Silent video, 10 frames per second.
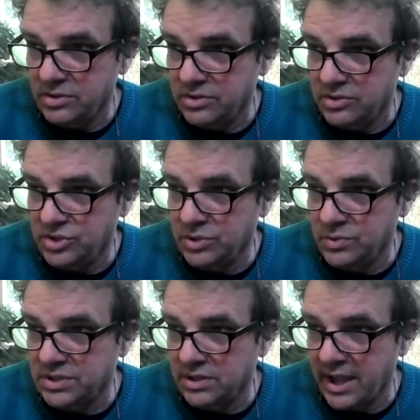she was
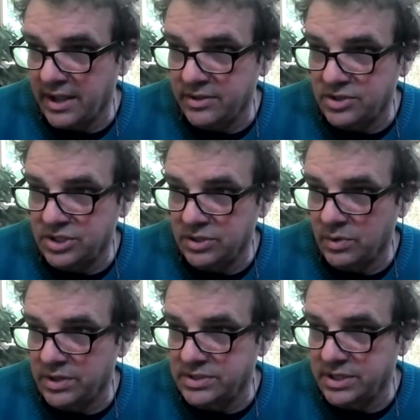glad that she
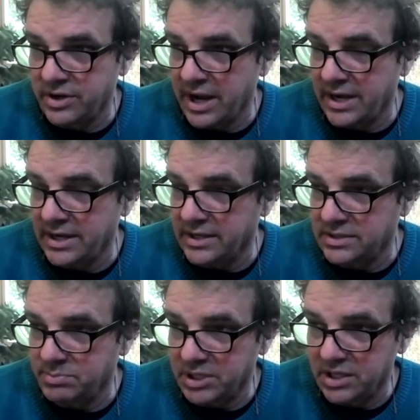was in her
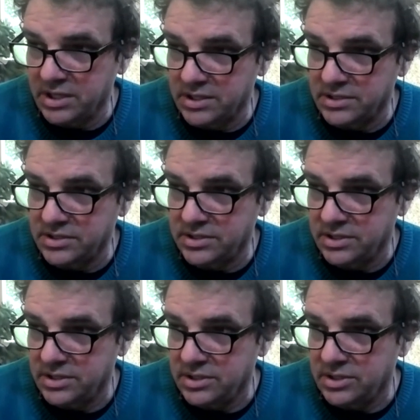80s because
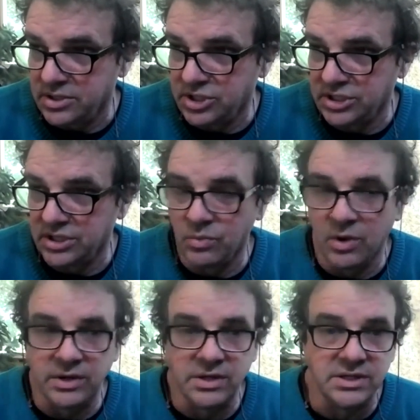she didn't
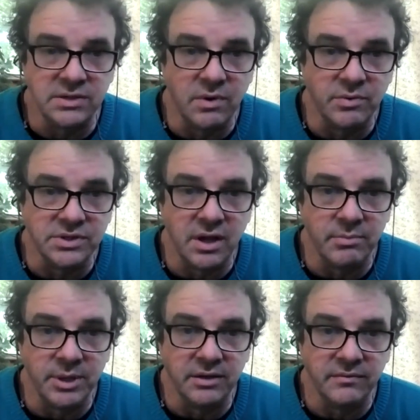want to see what was coming.